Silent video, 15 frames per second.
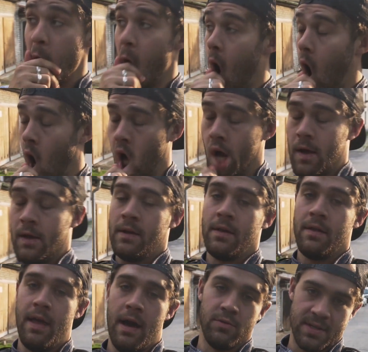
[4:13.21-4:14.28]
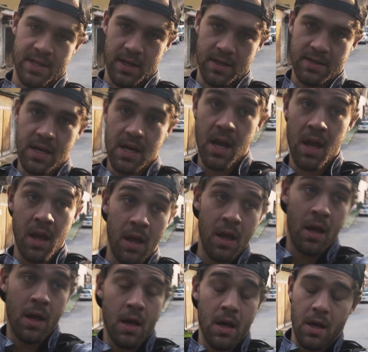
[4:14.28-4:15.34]
Oh, that was tasty.
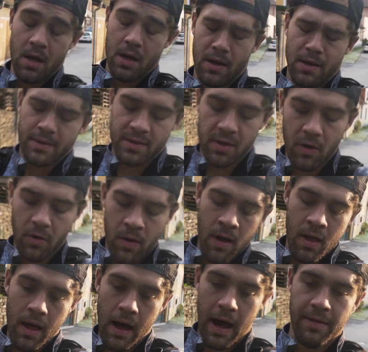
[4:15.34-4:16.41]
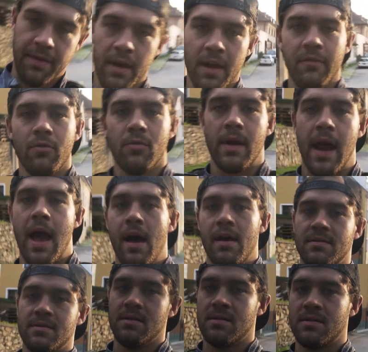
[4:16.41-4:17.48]
So I think everyone
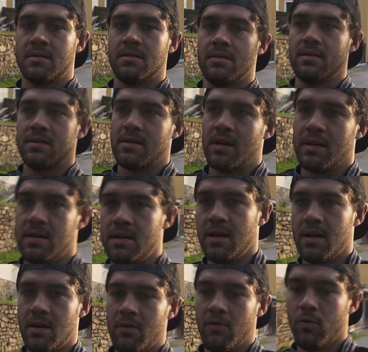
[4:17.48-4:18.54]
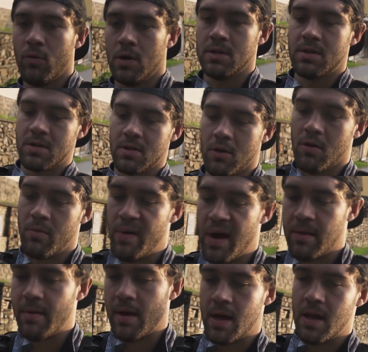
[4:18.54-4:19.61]
has this idea of what solo
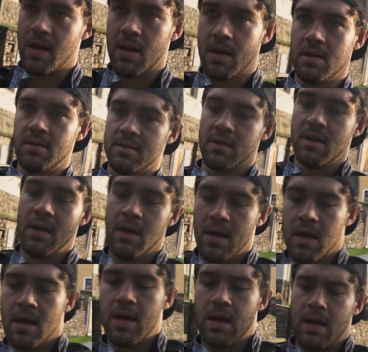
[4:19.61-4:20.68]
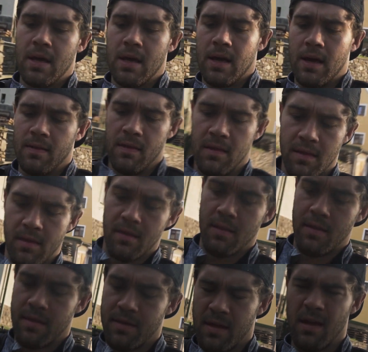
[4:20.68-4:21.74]
backpacking is, and
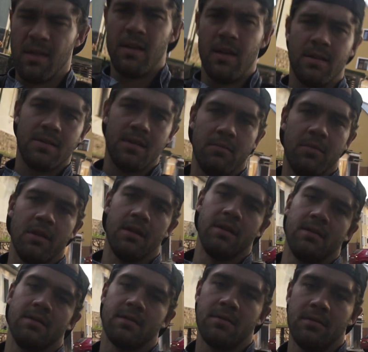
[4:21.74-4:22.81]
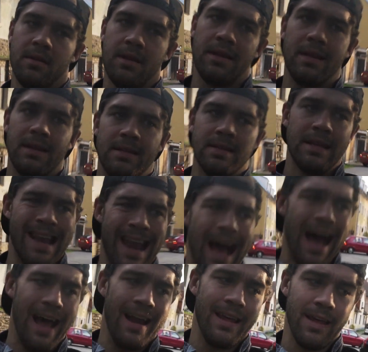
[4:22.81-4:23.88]
think that it's something that it's
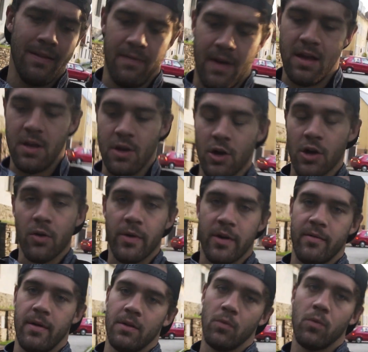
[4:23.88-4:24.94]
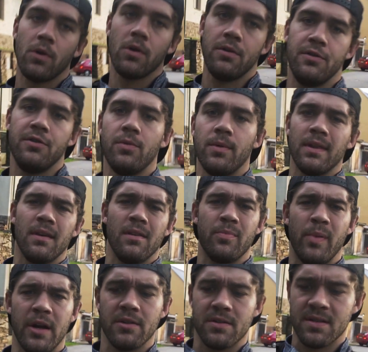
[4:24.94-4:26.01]
not, in that you're going around the world and doing things
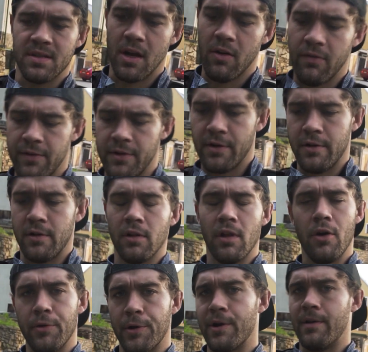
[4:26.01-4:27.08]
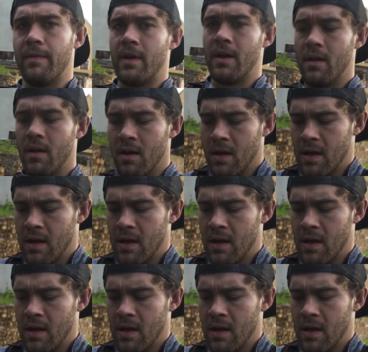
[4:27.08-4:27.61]
by yourself and you're a loner, and that